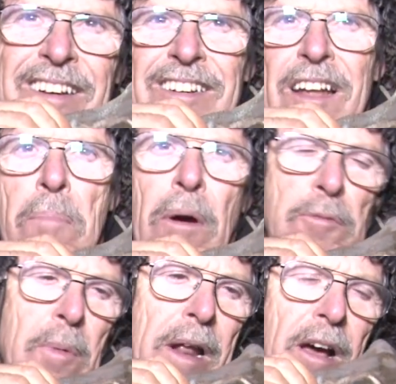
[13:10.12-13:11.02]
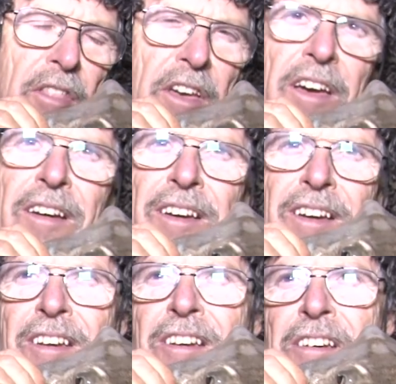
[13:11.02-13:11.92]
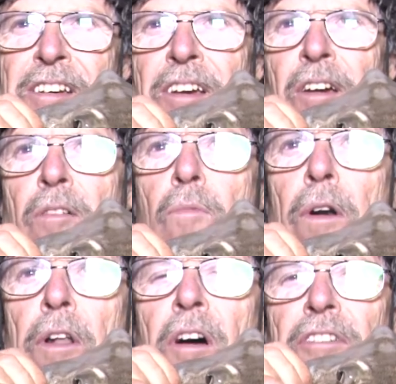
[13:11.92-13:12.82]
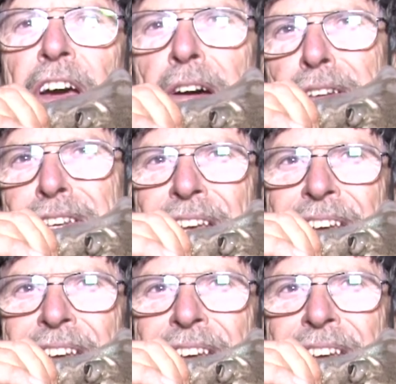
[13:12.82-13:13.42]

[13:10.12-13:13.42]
And that bait's been out there one and a half hours.